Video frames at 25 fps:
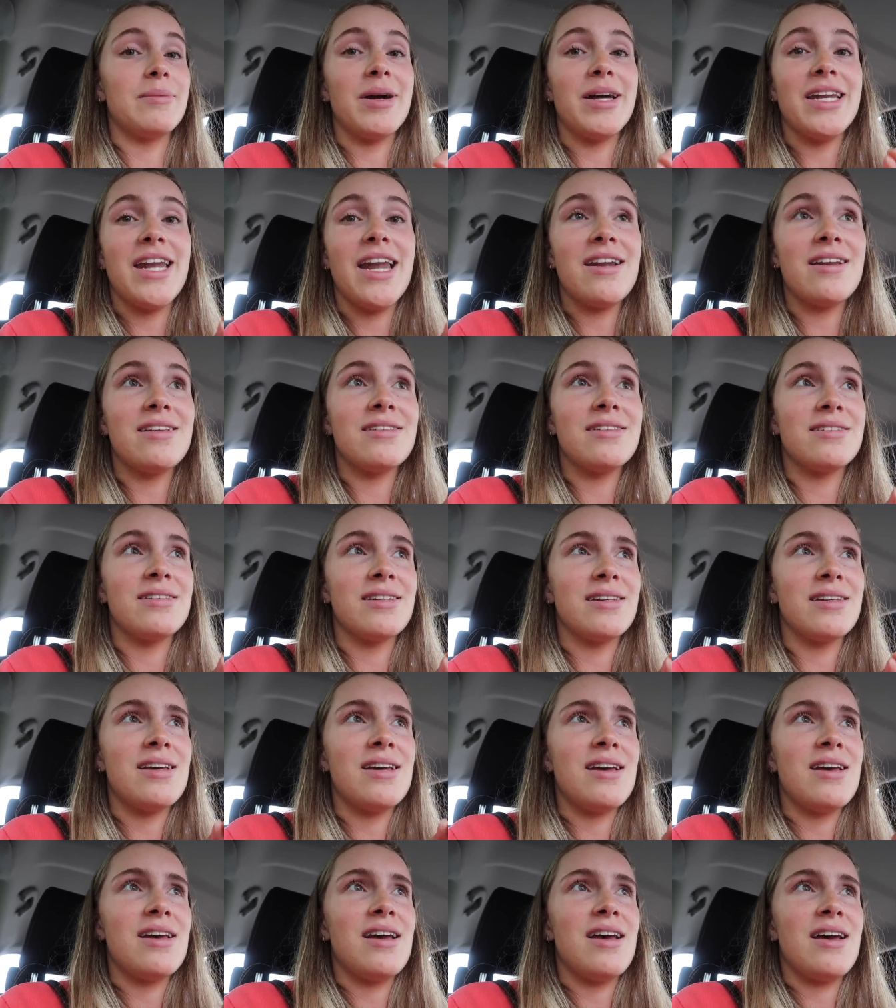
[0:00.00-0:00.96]
My Nana's
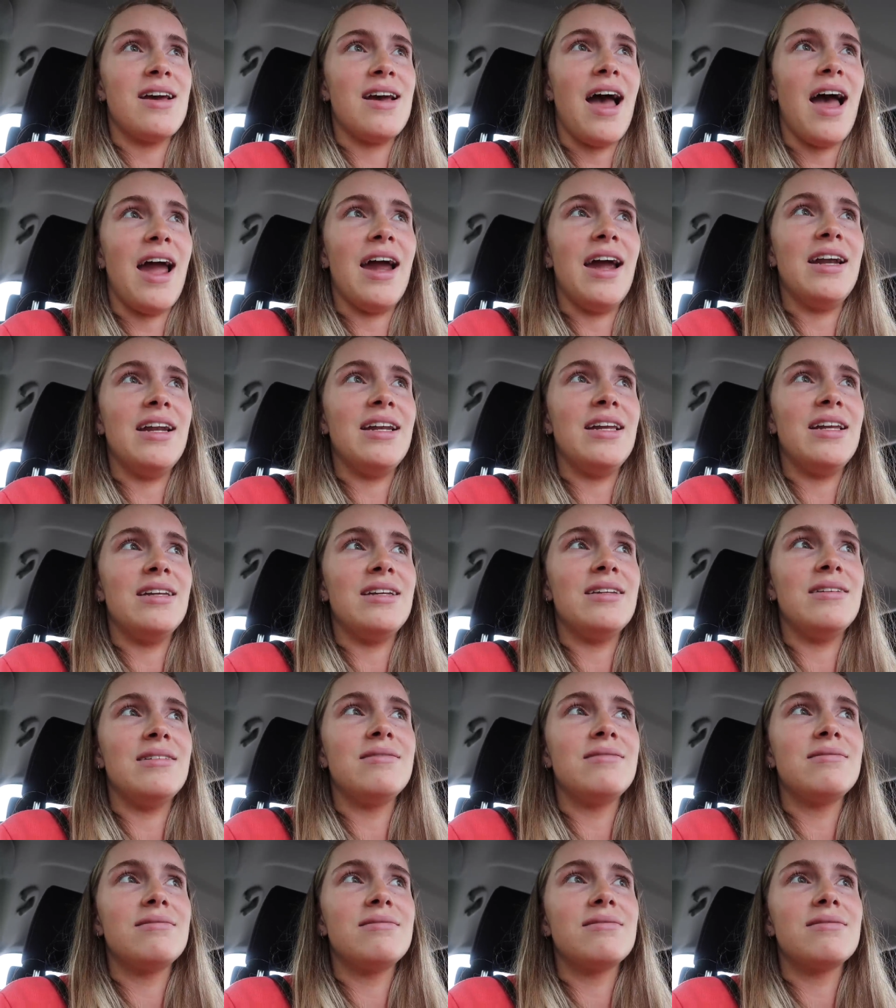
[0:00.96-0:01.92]

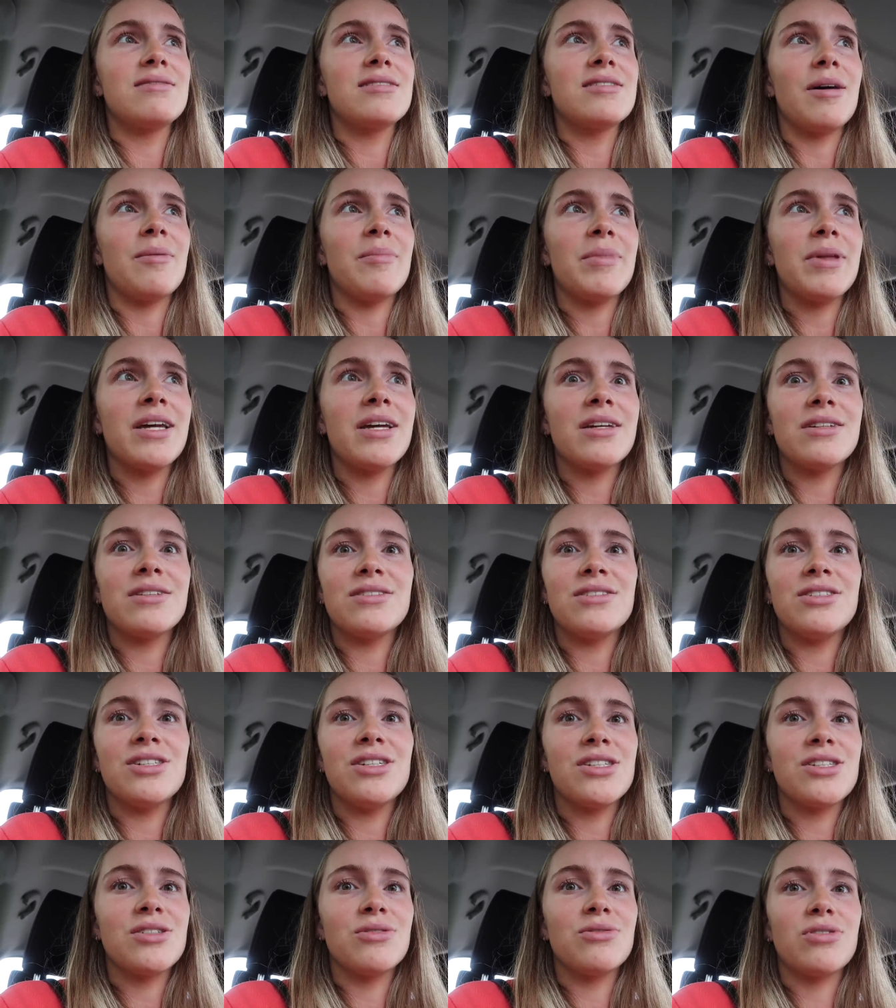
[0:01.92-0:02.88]
80 something, and
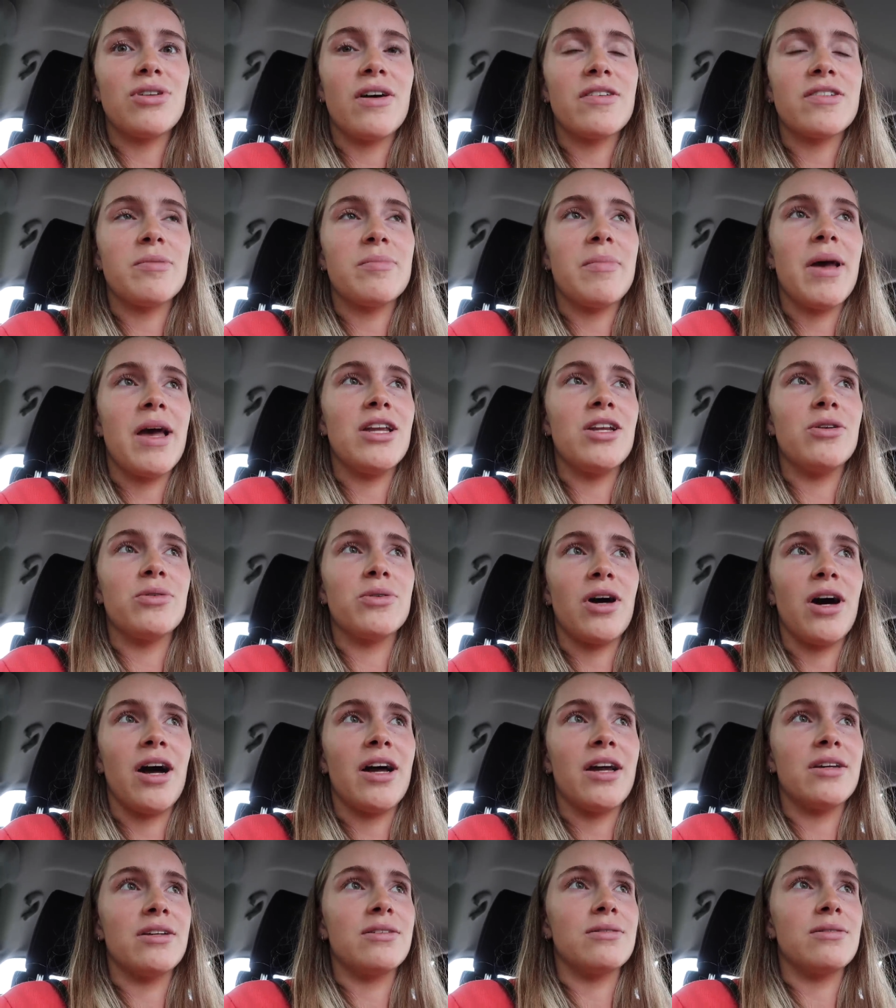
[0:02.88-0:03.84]
she still drives a manual and
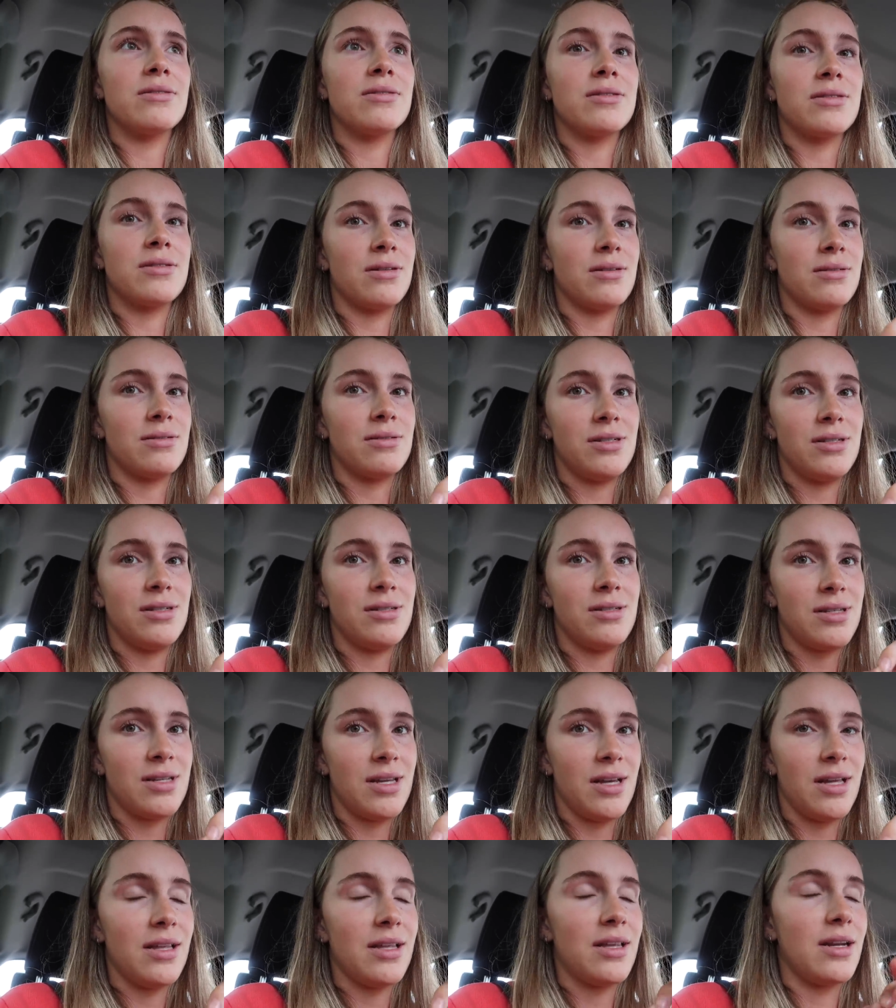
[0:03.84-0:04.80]
high heels, so she's
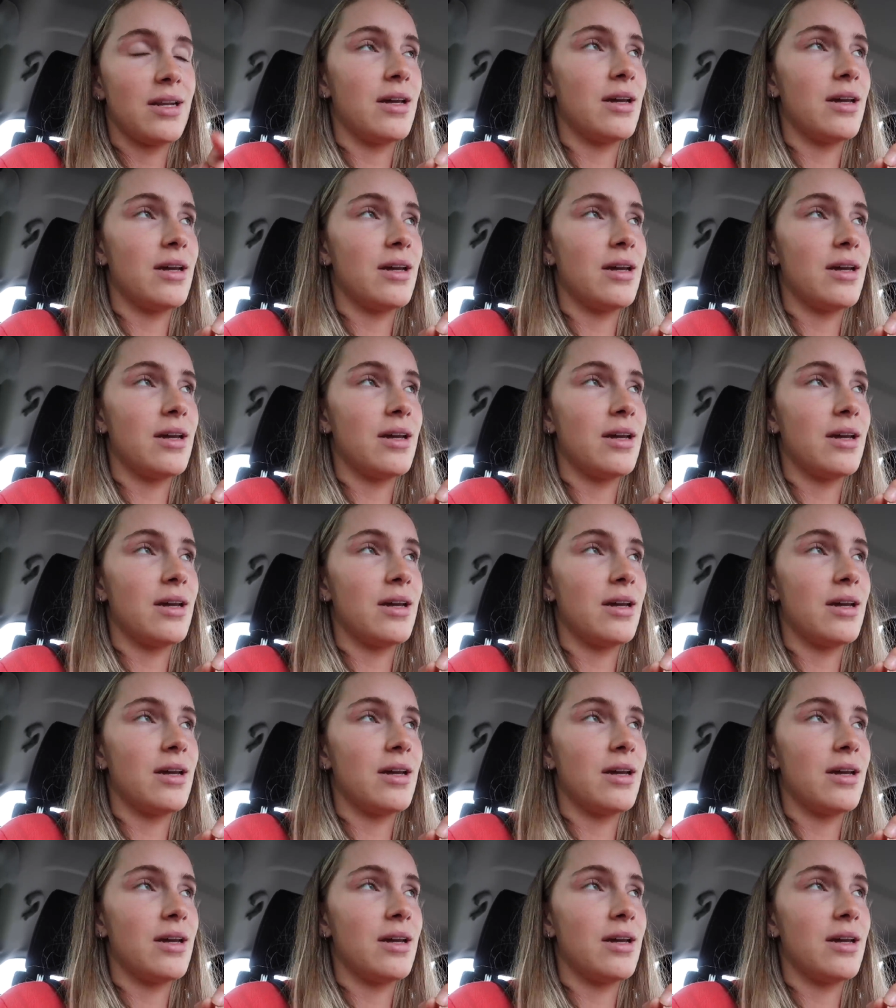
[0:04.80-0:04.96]
killing